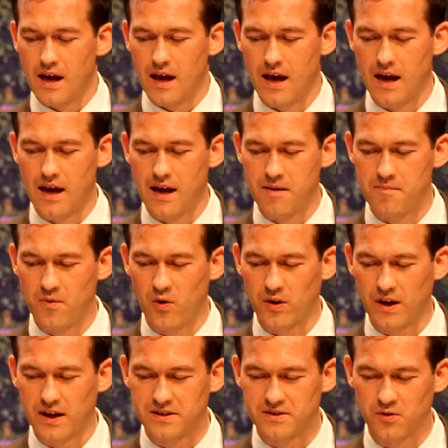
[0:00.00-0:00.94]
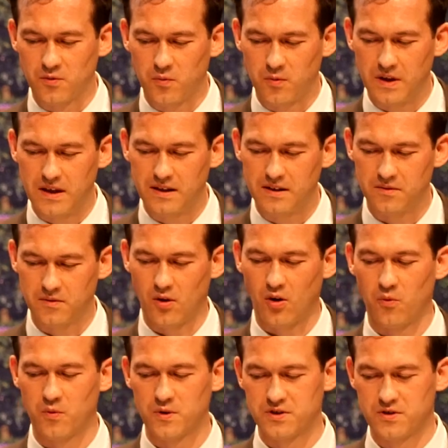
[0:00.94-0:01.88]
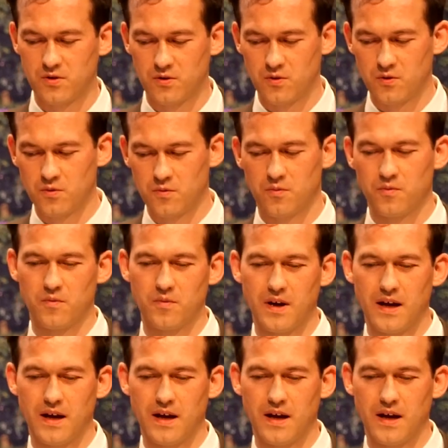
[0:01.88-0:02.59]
Okay, so we always do